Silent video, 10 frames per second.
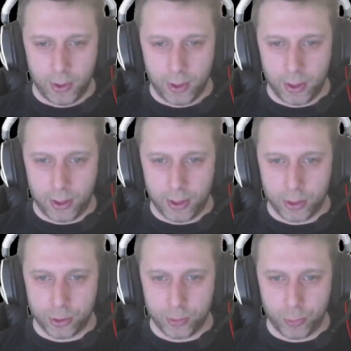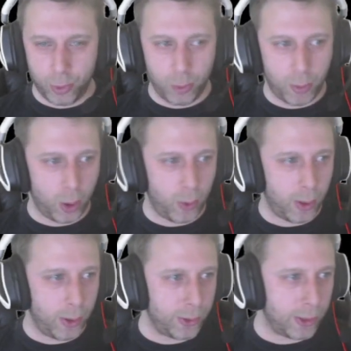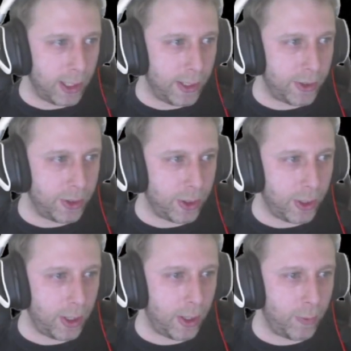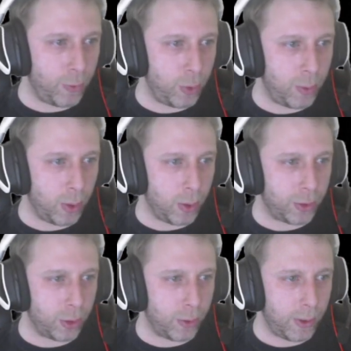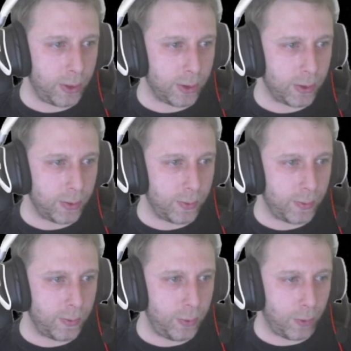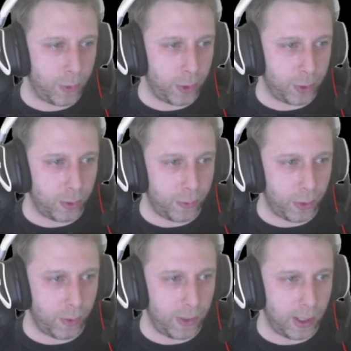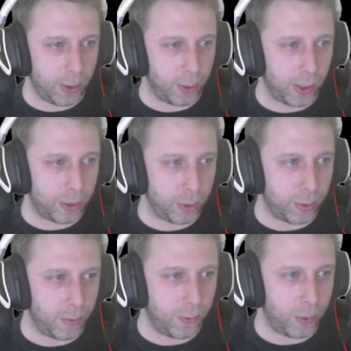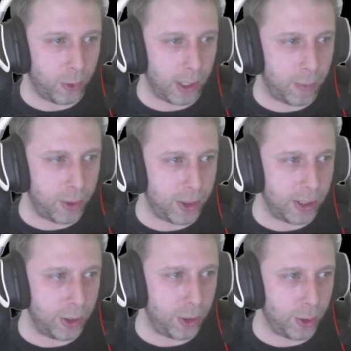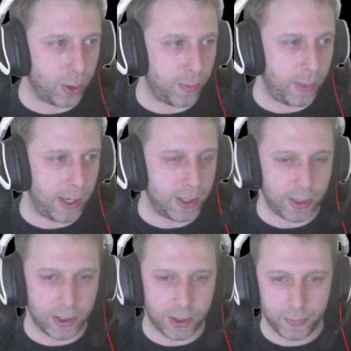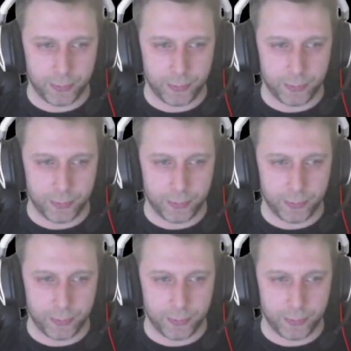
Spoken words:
And then some Rubor ones, like this is a Rubor turret. Not for a turret for on a vehicle, a turret for like protecting your bases.